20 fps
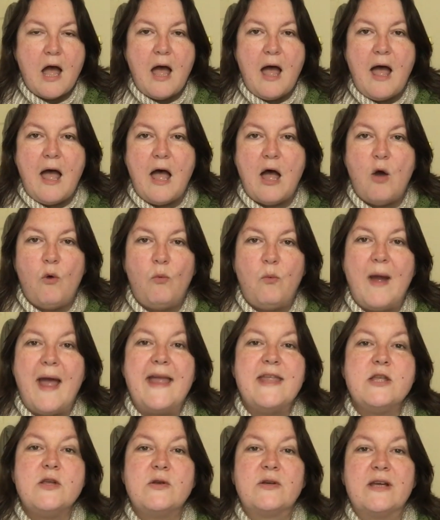Where
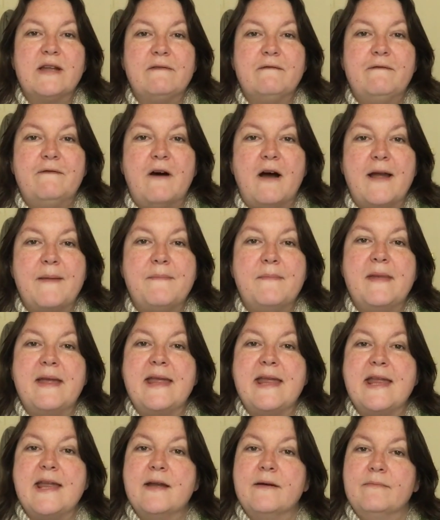you can find
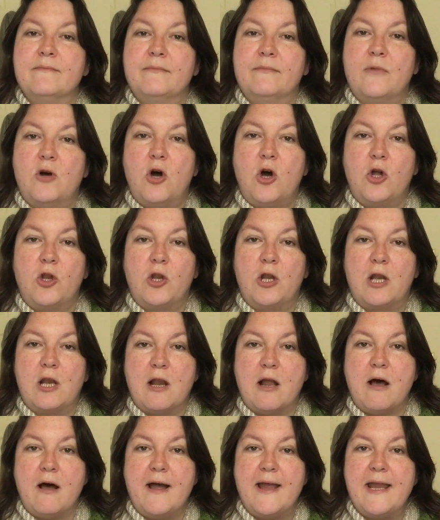me
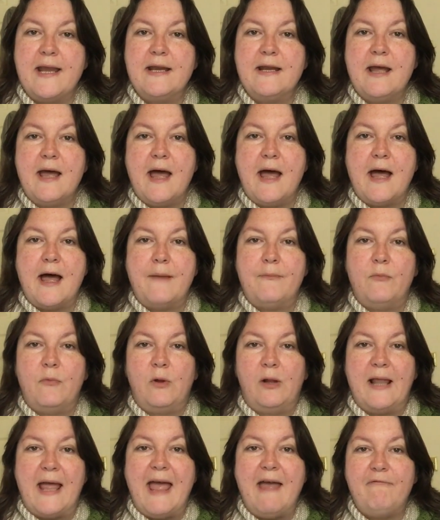online
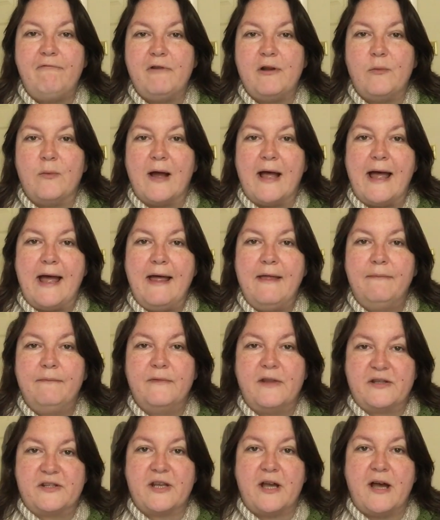or everywhere
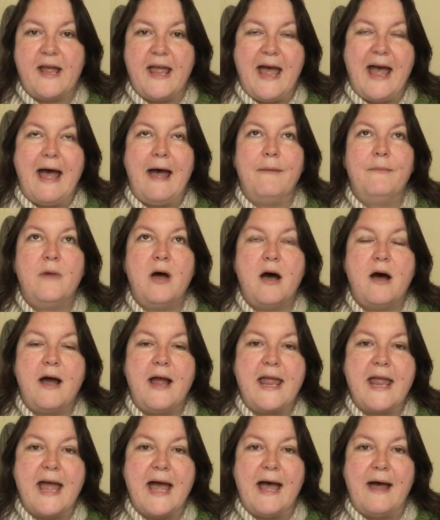that I am
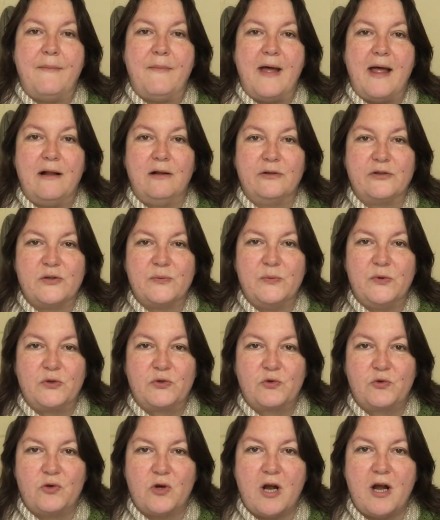Eldenwood
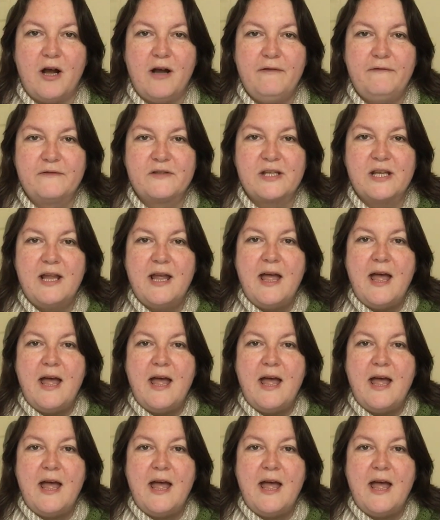Craft.